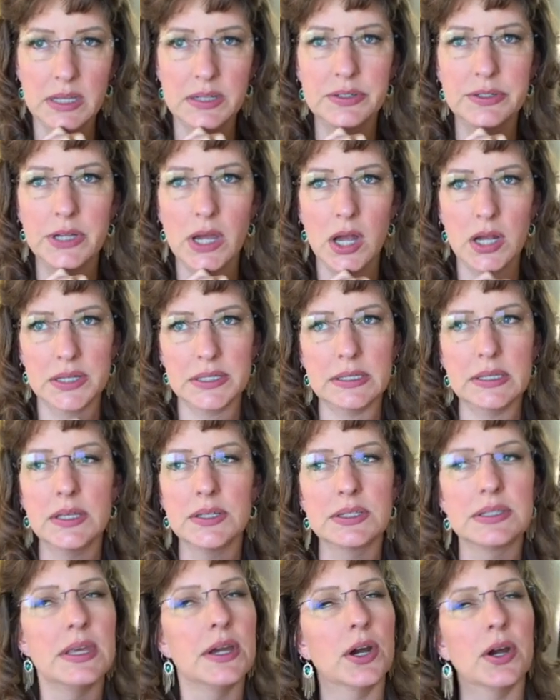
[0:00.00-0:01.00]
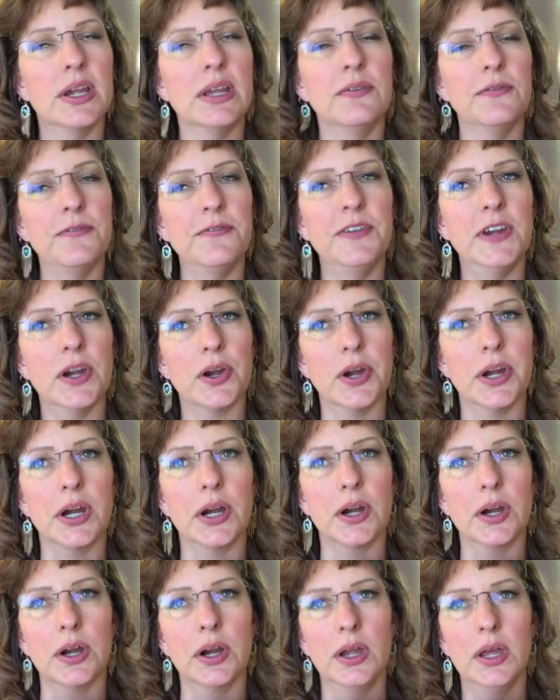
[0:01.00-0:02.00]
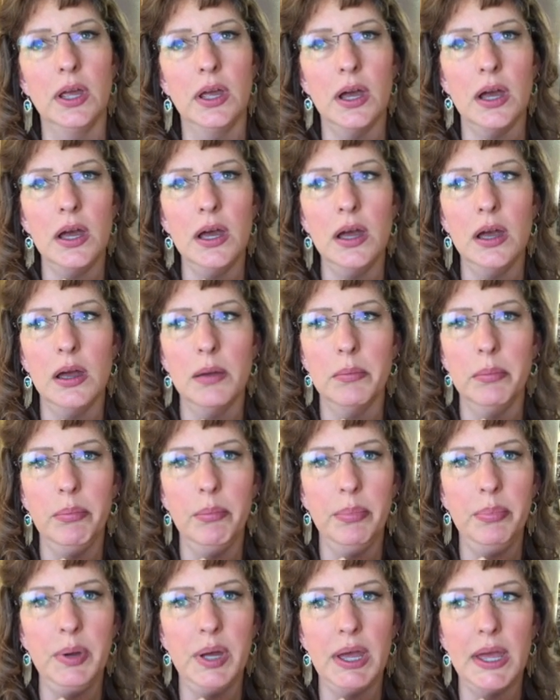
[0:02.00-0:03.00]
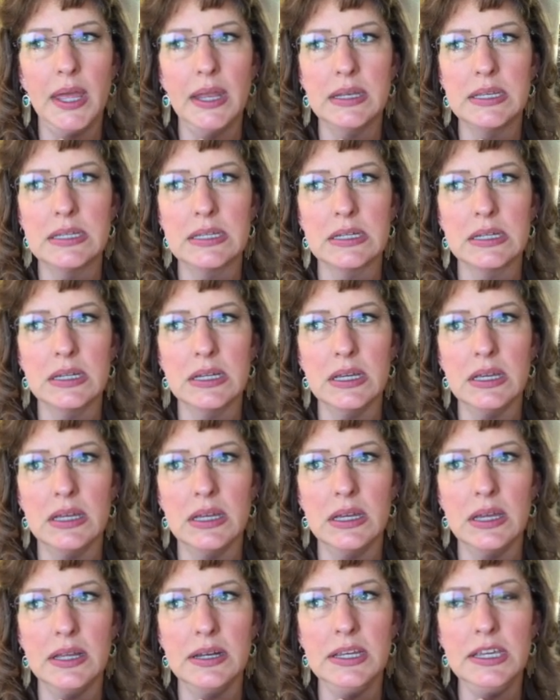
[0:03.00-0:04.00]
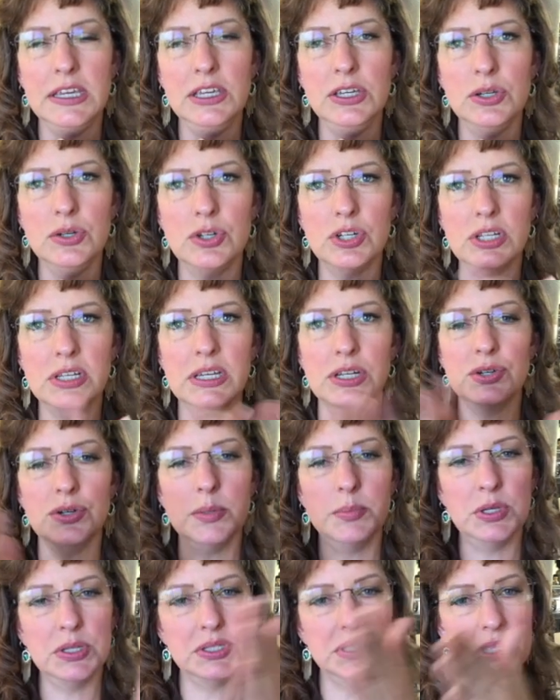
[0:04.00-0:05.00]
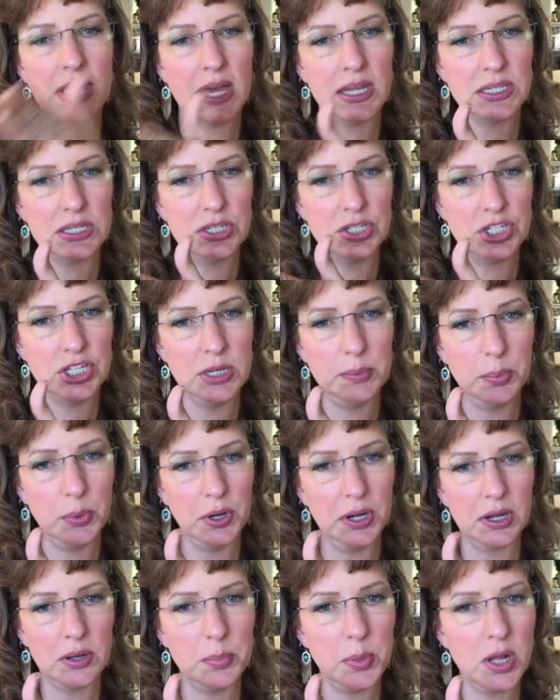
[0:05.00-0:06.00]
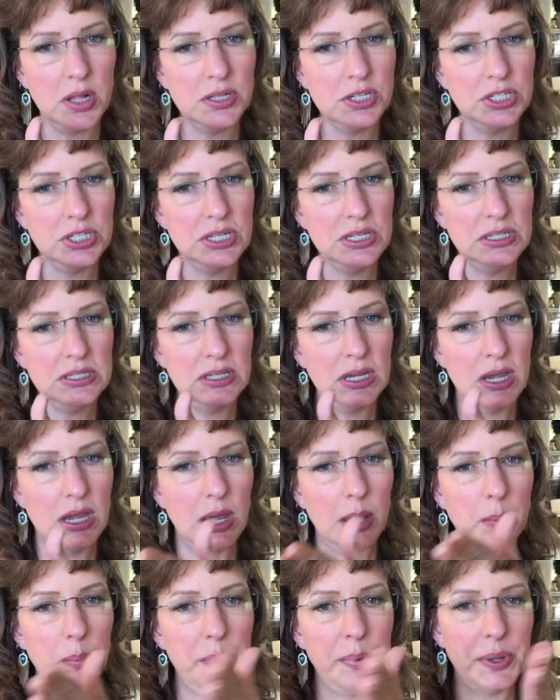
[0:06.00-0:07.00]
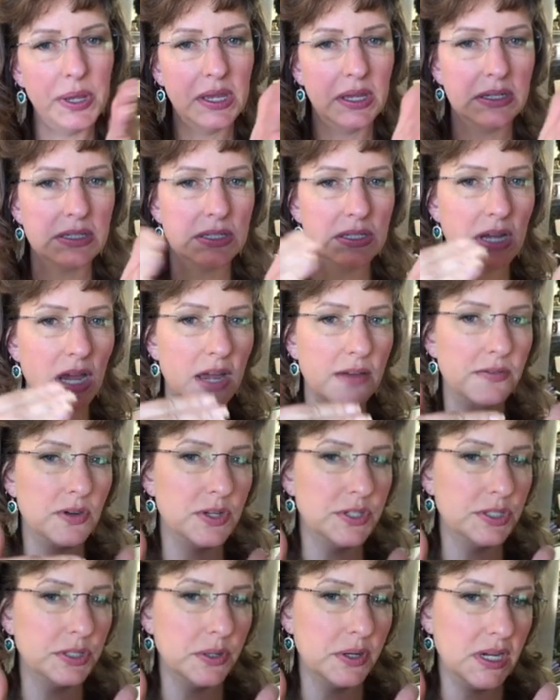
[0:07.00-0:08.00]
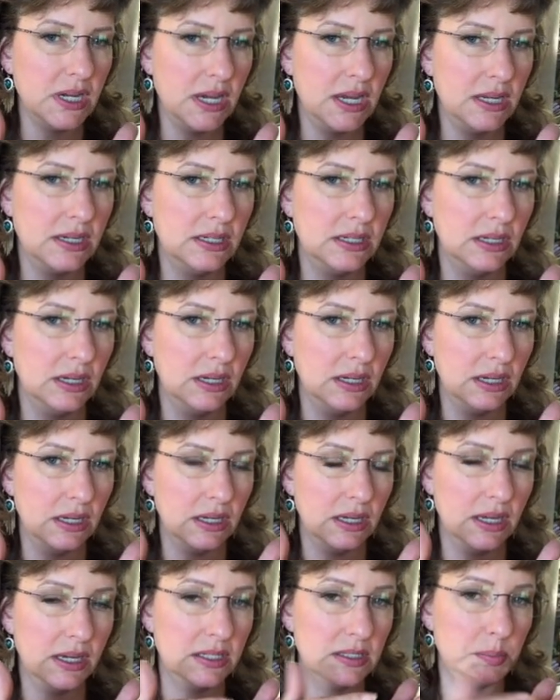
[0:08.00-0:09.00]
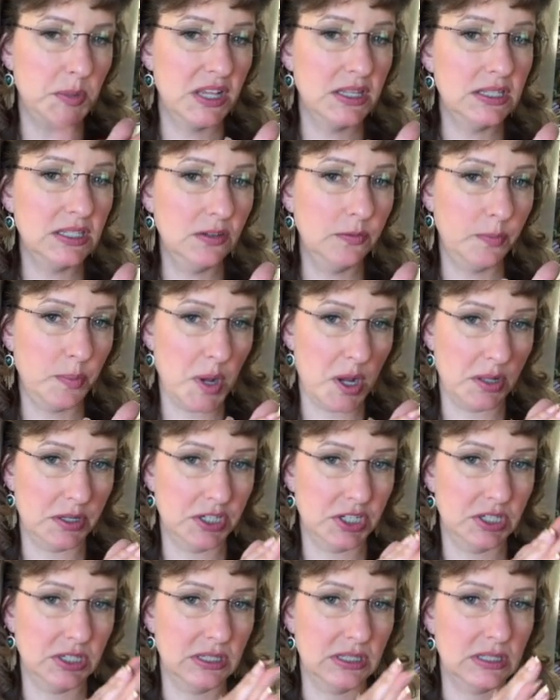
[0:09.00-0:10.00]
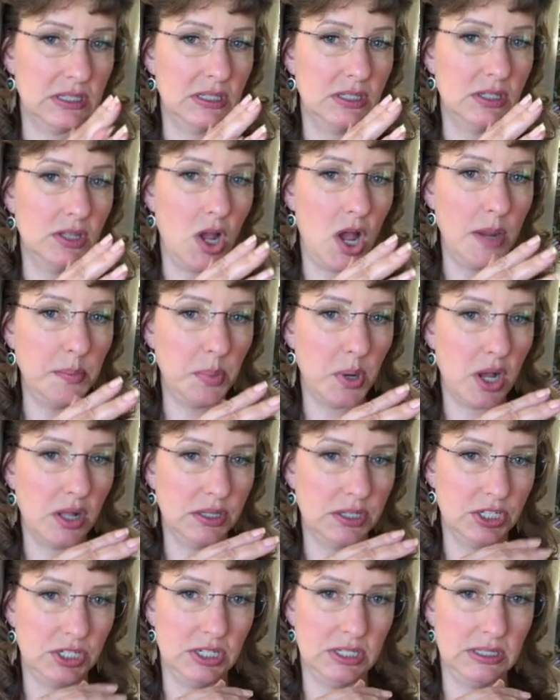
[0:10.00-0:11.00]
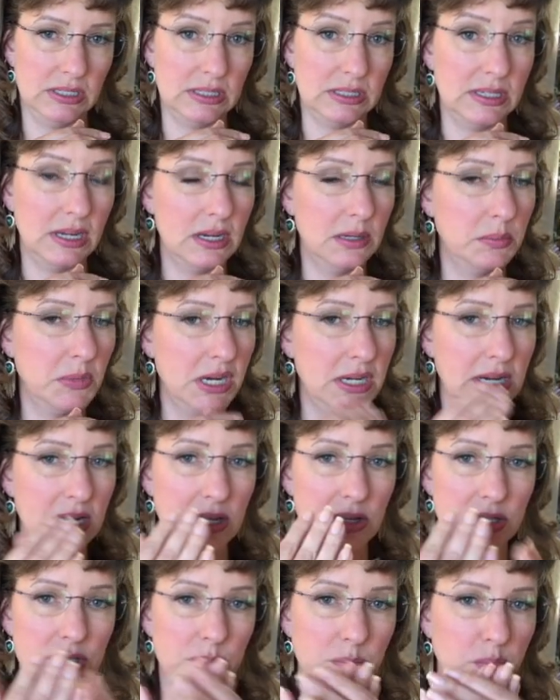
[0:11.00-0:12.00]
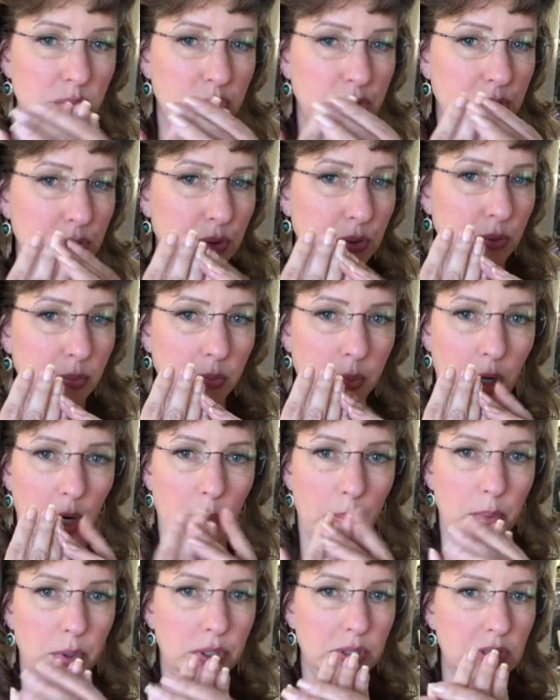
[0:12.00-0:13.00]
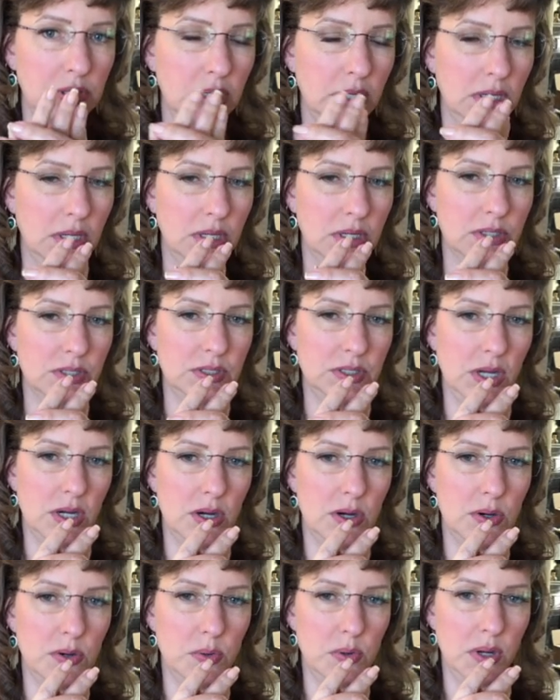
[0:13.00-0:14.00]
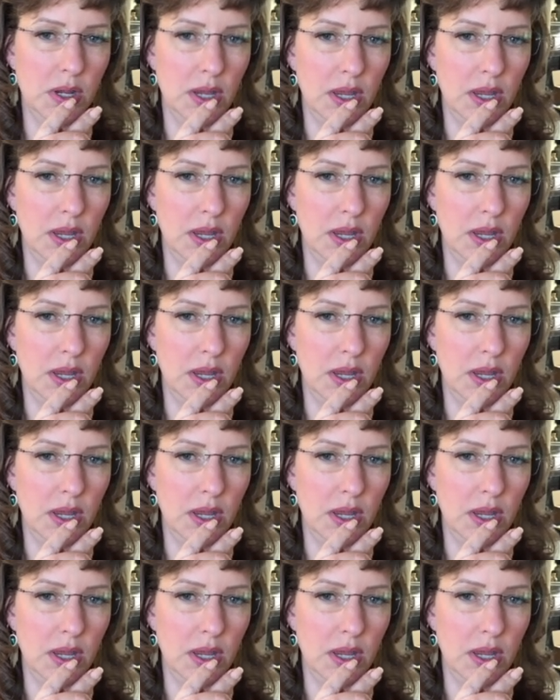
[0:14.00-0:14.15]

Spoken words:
Doug says they're inferior, and he usually attributes that to cheaper nail polishes, but I've also had expensive polishes, salon polishes, stain my nails blue, purple. So,